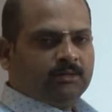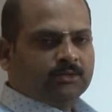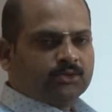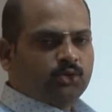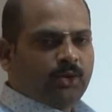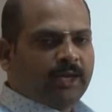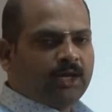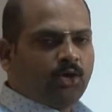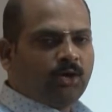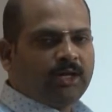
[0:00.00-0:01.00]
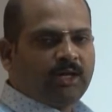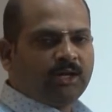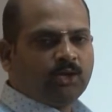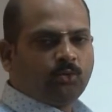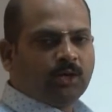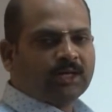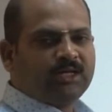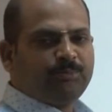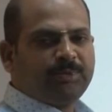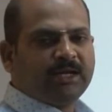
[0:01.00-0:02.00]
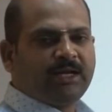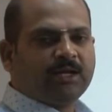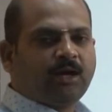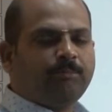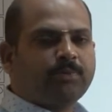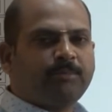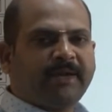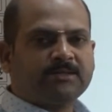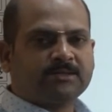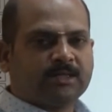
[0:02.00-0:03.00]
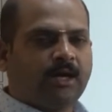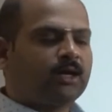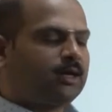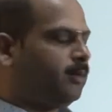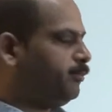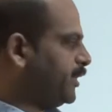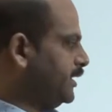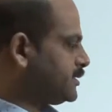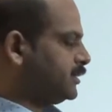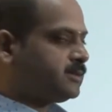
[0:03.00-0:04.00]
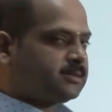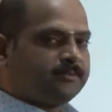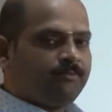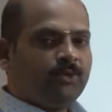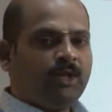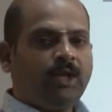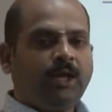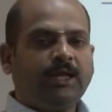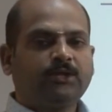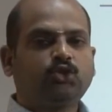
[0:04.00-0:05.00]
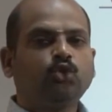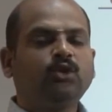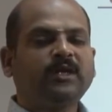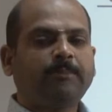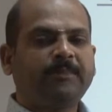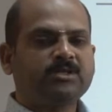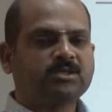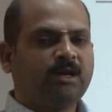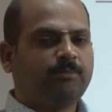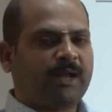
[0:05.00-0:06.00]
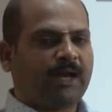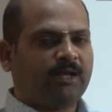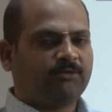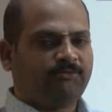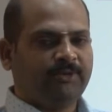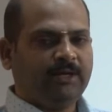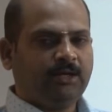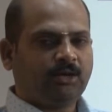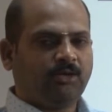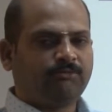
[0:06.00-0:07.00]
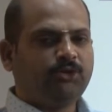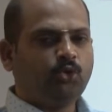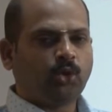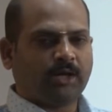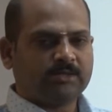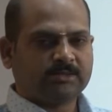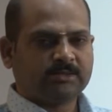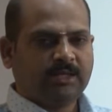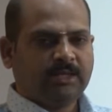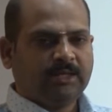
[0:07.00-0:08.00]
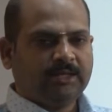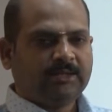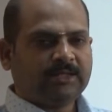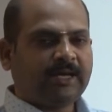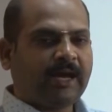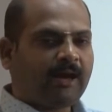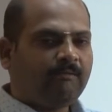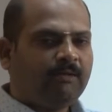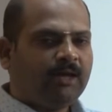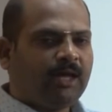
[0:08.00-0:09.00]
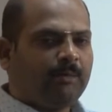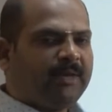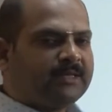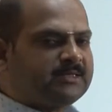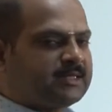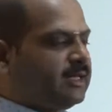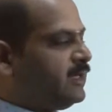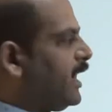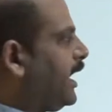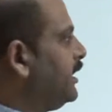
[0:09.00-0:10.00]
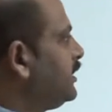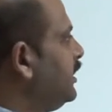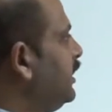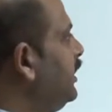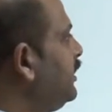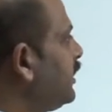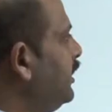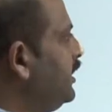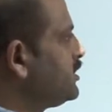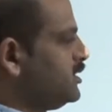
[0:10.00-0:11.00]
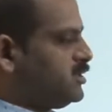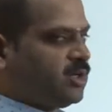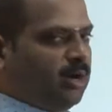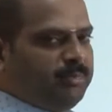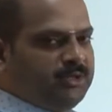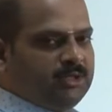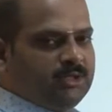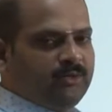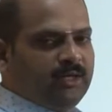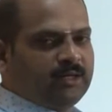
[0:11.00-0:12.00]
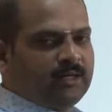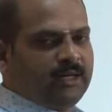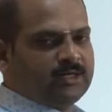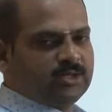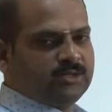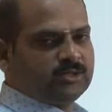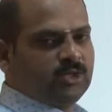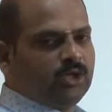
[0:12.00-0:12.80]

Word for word: So, a Kohonen network typically compromise or comprises a two dimensional planar field of neurons that how a Mexican hat interrelations, competitive interrelations